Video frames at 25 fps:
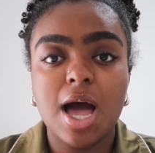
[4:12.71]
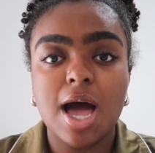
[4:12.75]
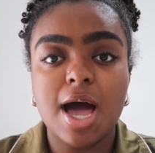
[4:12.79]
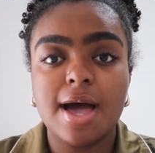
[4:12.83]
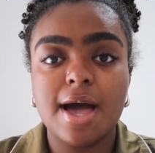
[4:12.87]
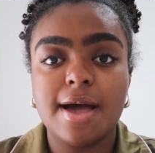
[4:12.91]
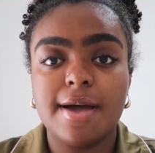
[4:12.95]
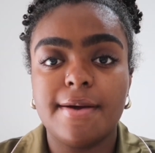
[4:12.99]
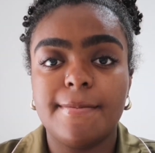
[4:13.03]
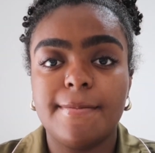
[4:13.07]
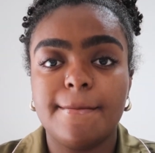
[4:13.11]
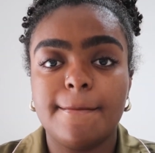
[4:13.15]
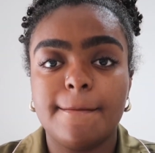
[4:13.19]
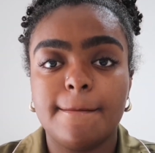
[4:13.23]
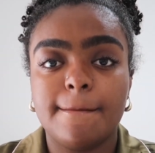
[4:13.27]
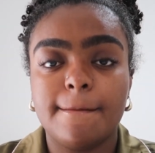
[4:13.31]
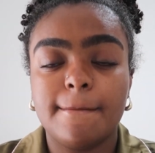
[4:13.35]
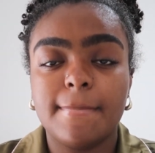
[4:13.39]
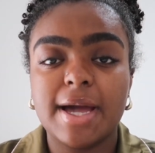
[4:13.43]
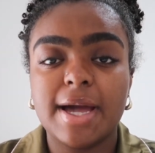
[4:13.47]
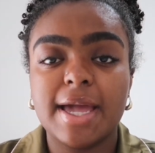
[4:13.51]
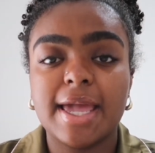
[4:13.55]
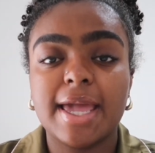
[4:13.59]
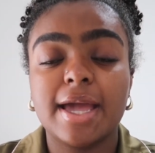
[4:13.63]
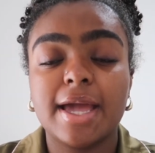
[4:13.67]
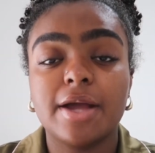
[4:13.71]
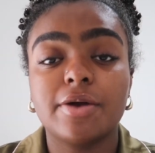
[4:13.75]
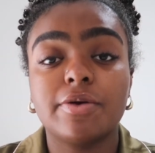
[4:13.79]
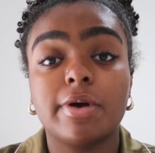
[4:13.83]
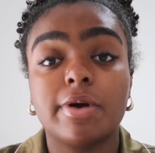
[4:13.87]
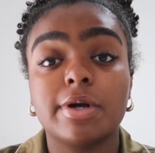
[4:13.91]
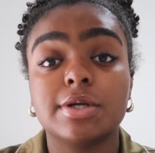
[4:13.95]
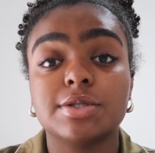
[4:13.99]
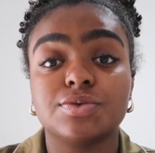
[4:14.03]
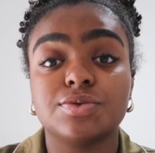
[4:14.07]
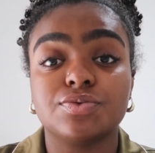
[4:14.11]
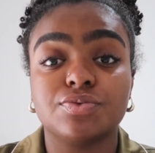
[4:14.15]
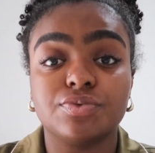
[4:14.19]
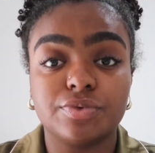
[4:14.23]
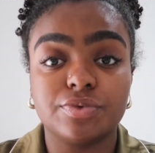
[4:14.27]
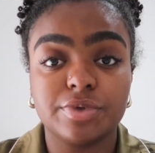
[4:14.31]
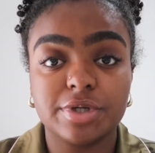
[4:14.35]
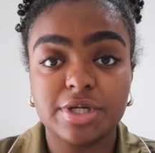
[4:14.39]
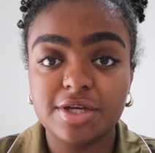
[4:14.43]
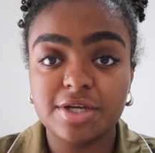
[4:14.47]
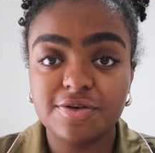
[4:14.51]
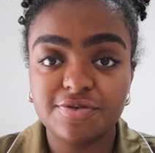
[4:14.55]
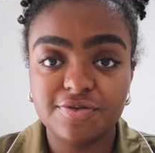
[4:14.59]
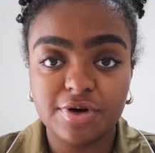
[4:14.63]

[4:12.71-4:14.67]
My hair grows really